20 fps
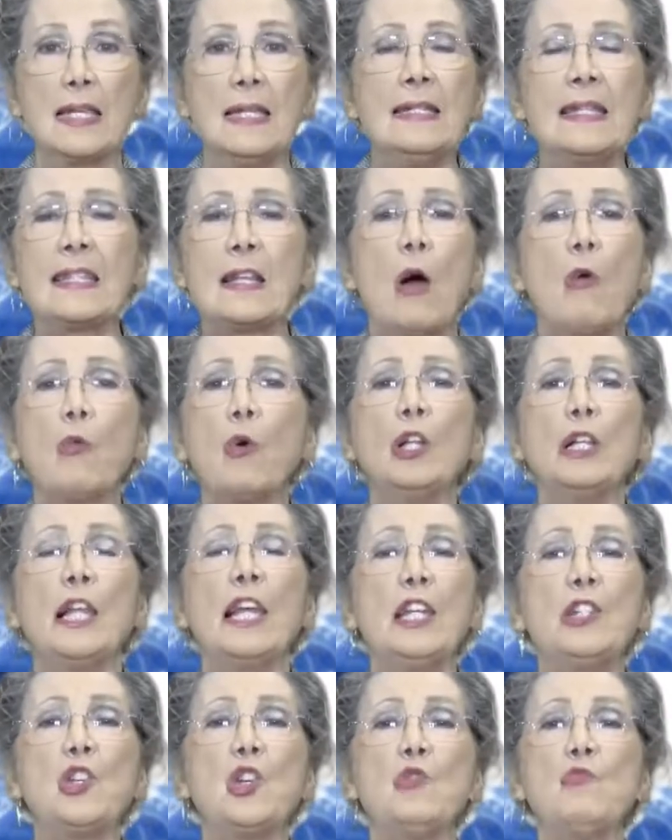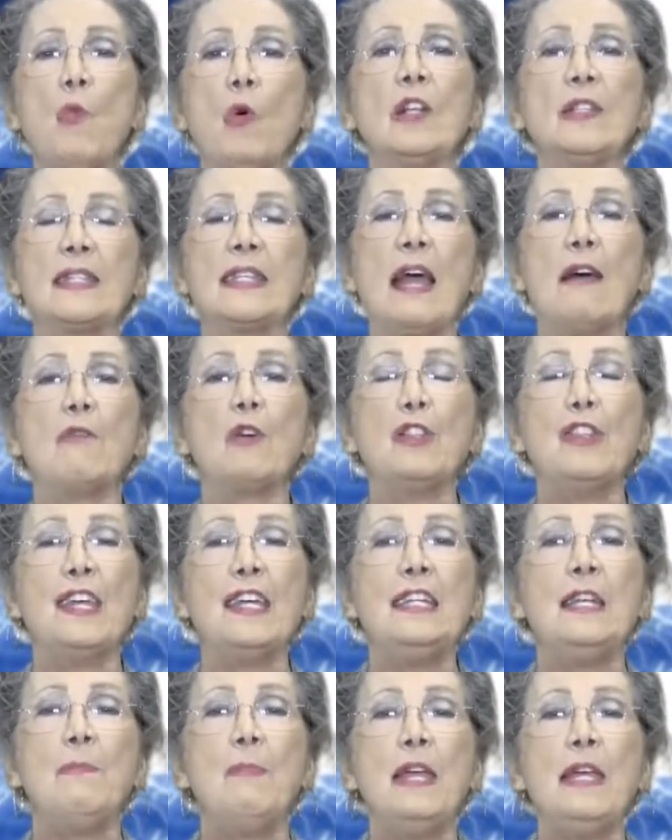And so religion wants
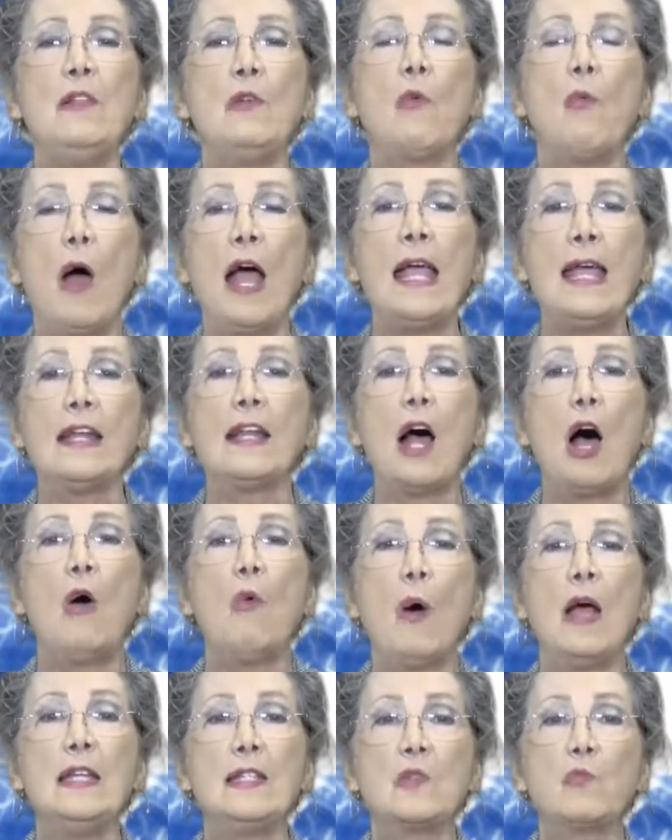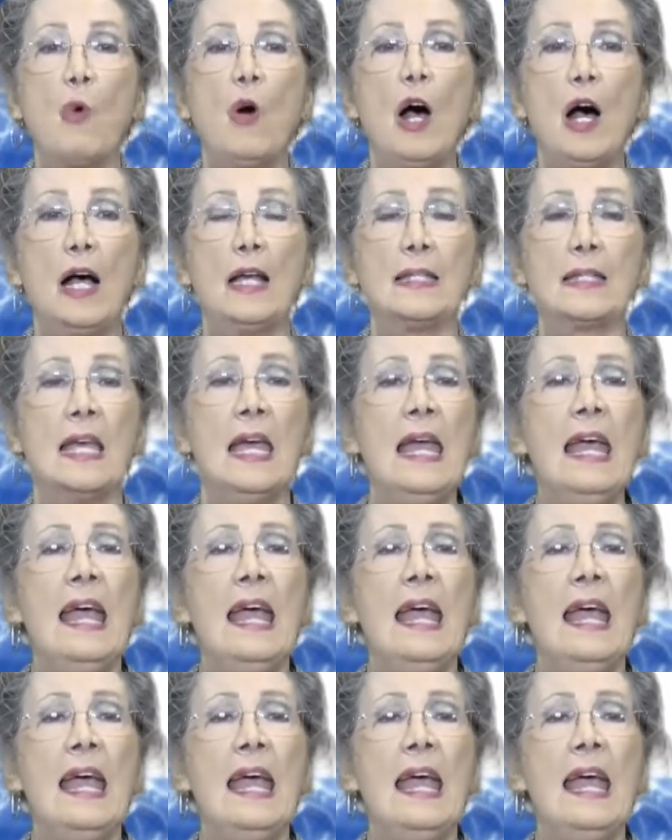everything to be the way it always was.